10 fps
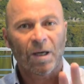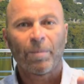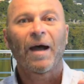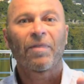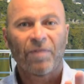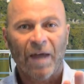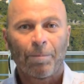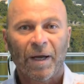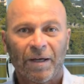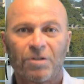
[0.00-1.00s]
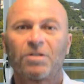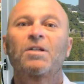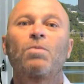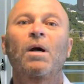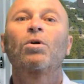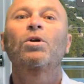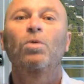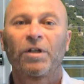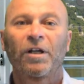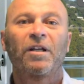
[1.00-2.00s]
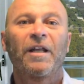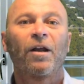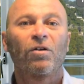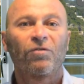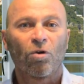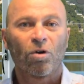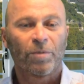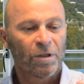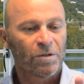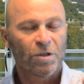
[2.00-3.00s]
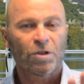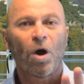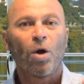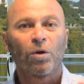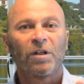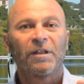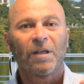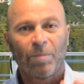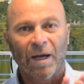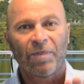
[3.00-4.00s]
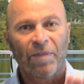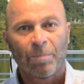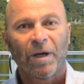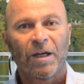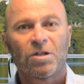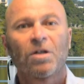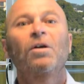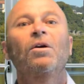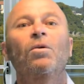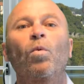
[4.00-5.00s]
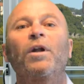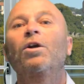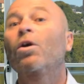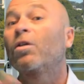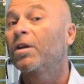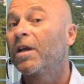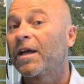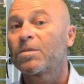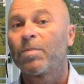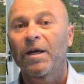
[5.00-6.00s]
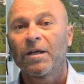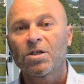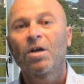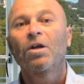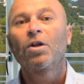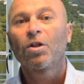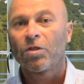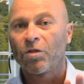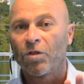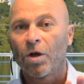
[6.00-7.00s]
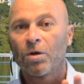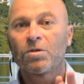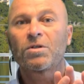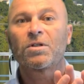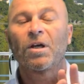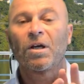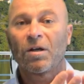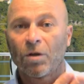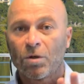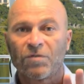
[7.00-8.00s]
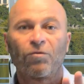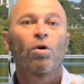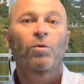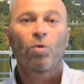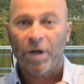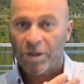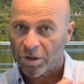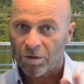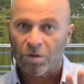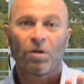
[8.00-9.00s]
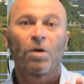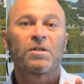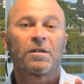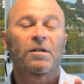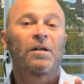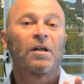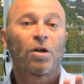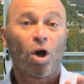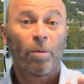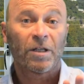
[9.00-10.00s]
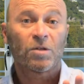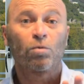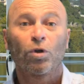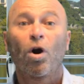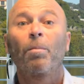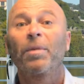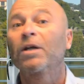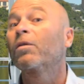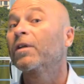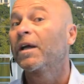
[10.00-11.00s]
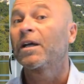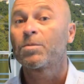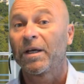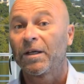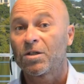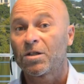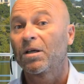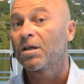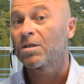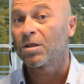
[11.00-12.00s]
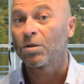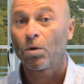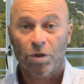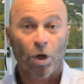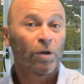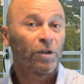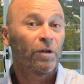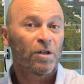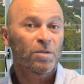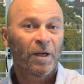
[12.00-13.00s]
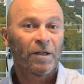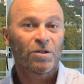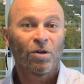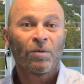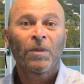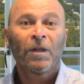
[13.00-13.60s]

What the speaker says: about that page, and that's why we're calling it a nano forum, because it's only about that page. When you go to the next page, those forum questions or those comments will not be on the next page. C-Talks only on this page. So